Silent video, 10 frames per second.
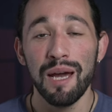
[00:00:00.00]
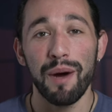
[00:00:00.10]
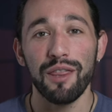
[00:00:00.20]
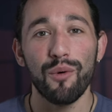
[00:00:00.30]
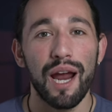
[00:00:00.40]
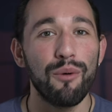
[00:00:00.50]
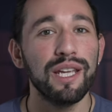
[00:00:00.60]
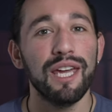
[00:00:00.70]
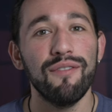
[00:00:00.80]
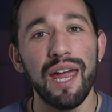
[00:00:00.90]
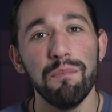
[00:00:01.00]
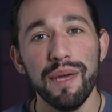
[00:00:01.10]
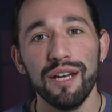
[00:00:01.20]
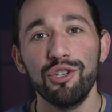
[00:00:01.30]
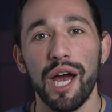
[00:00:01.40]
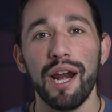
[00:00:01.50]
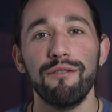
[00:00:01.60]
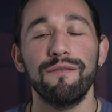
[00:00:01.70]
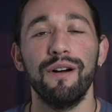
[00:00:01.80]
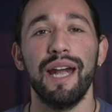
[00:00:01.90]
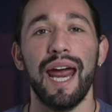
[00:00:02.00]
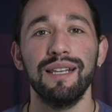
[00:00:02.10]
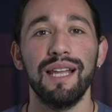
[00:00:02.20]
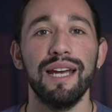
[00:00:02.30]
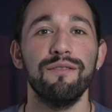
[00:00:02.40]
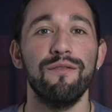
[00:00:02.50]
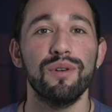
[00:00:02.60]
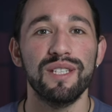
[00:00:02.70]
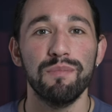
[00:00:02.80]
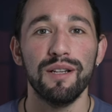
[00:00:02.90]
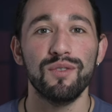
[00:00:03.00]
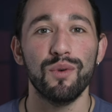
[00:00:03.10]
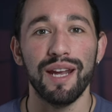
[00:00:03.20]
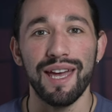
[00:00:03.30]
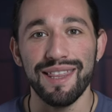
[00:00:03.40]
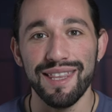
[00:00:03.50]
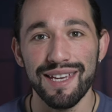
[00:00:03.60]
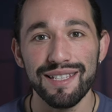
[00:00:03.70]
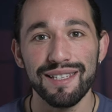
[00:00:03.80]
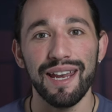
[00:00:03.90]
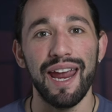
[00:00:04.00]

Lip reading: By the way, I want to give a big shout out for Nanlite for sponsoring this